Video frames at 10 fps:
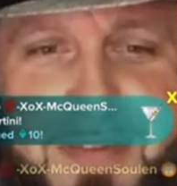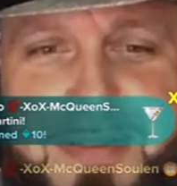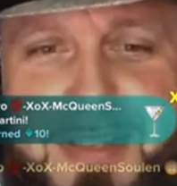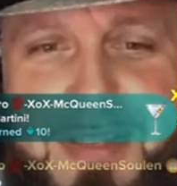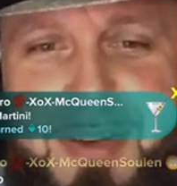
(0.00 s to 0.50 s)

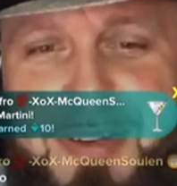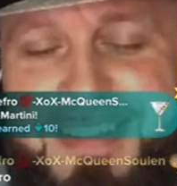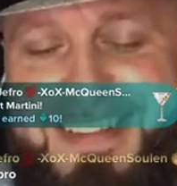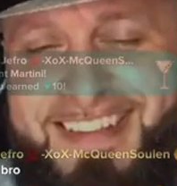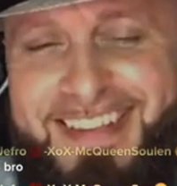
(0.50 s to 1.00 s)
So,
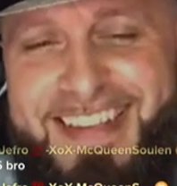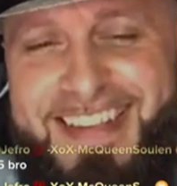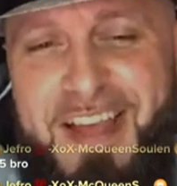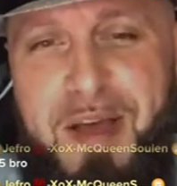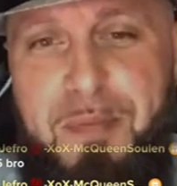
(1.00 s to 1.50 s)

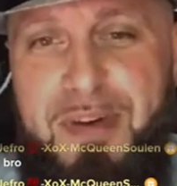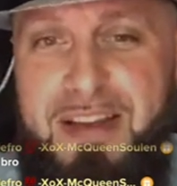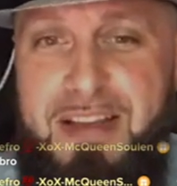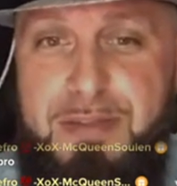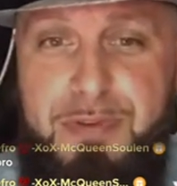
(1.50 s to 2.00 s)
but
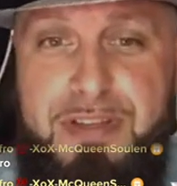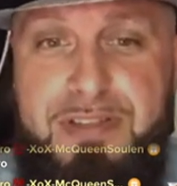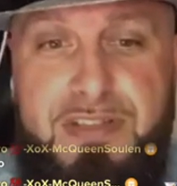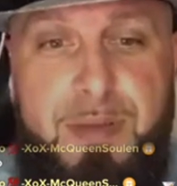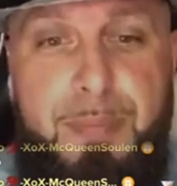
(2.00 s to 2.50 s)
it's really
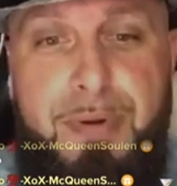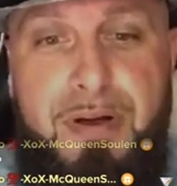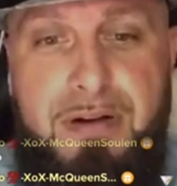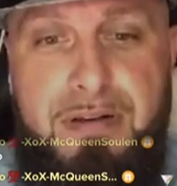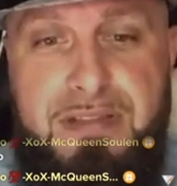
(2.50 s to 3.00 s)
just a
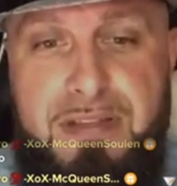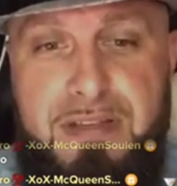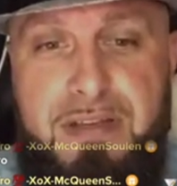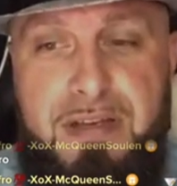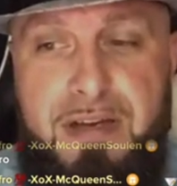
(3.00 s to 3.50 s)
part
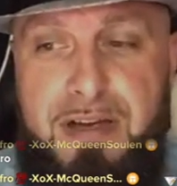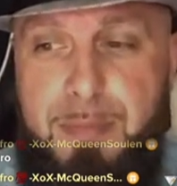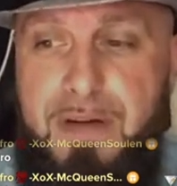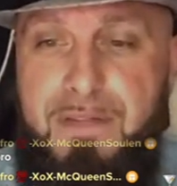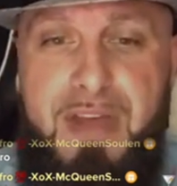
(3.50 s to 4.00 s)

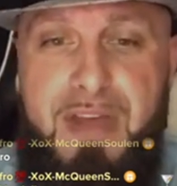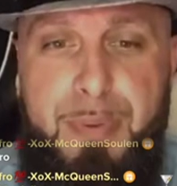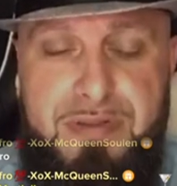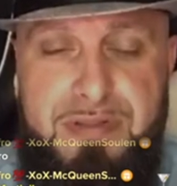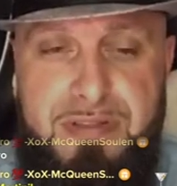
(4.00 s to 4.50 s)
of that
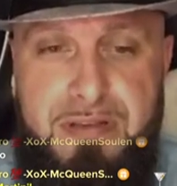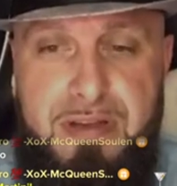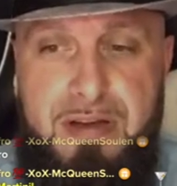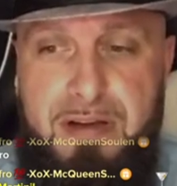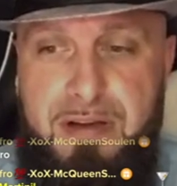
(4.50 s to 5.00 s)
person.
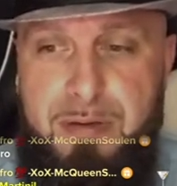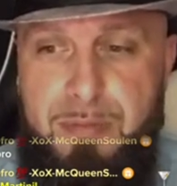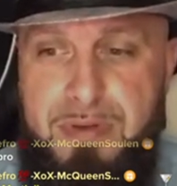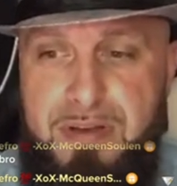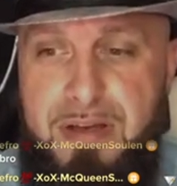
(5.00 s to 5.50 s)

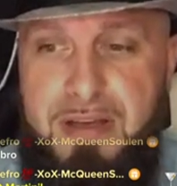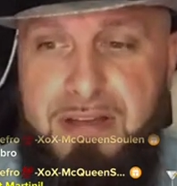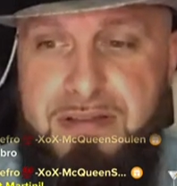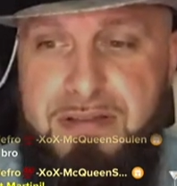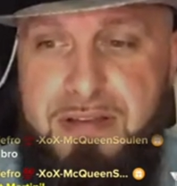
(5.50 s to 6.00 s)

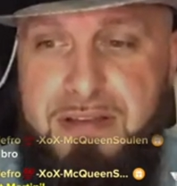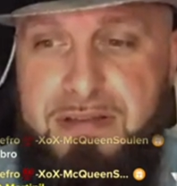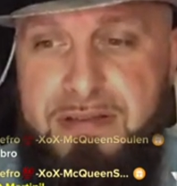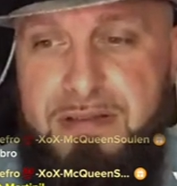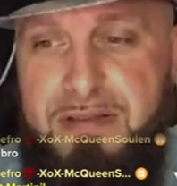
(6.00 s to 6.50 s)
It's
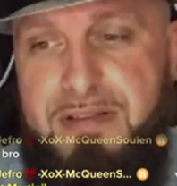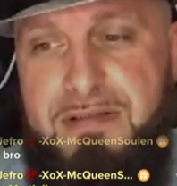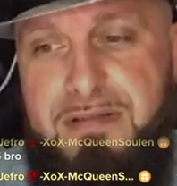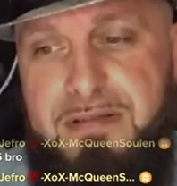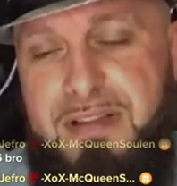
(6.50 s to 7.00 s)

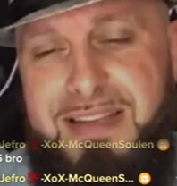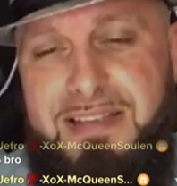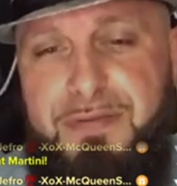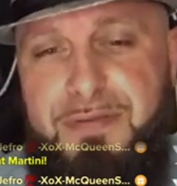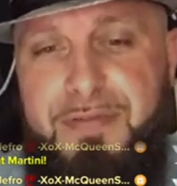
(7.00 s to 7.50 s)
like I
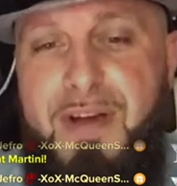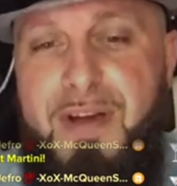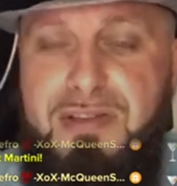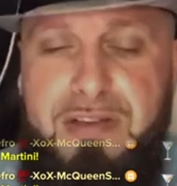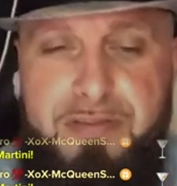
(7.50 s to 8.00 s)
said, a
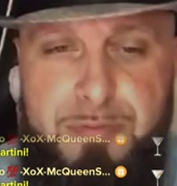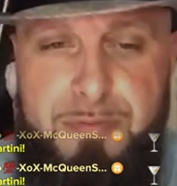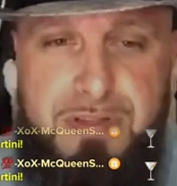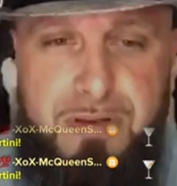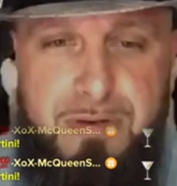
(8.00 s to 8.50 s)
fraction of them.
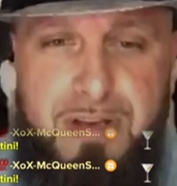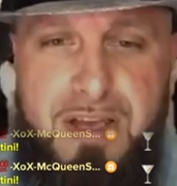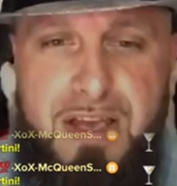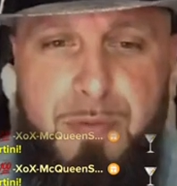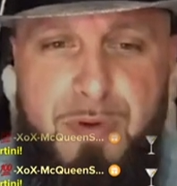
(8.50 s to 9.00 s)
So
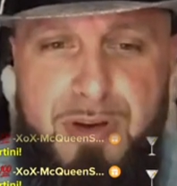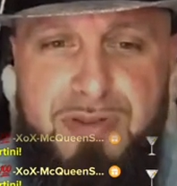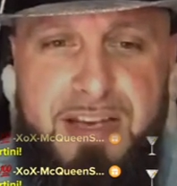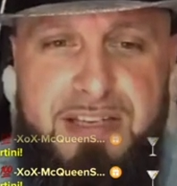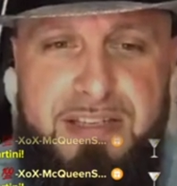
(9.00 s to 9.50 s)
when you try
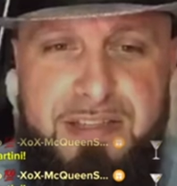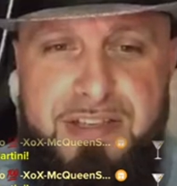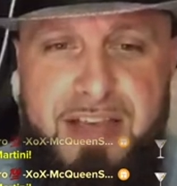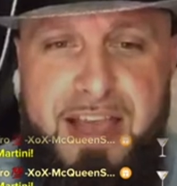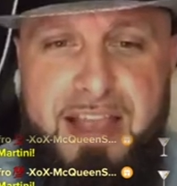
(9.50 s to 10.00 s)
to just look
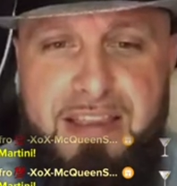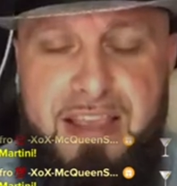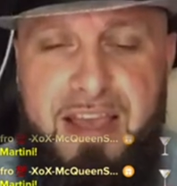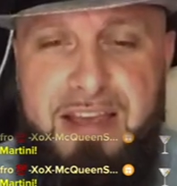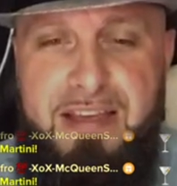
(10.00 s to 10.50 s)
at
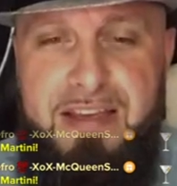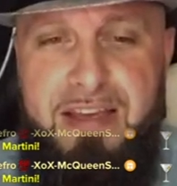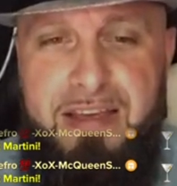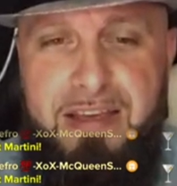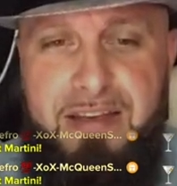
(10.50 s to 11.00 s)
that
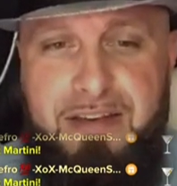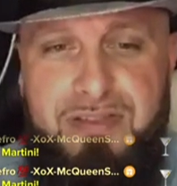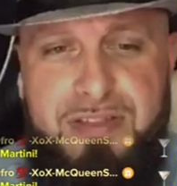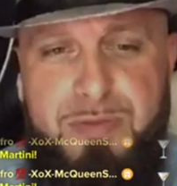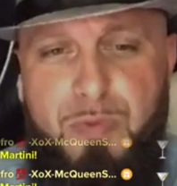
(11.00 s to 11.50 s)
in
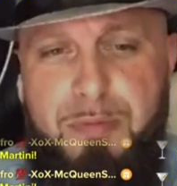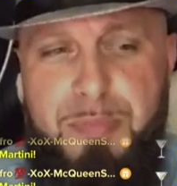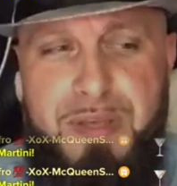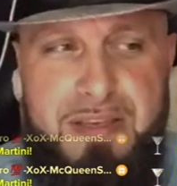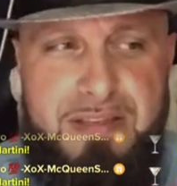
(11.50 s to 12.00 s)
just one
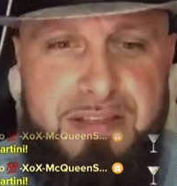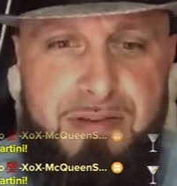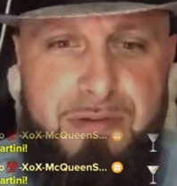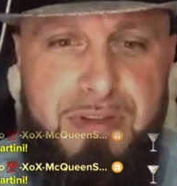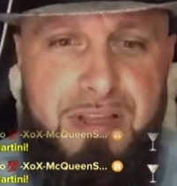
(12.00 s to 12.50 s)
piece, then you
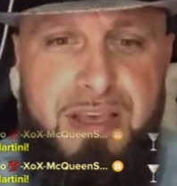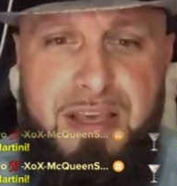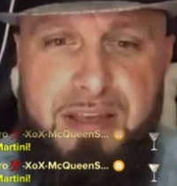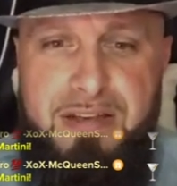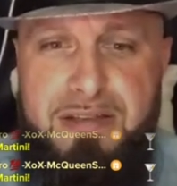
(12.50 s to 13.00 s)
really
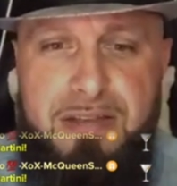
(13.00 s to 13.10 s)
can't.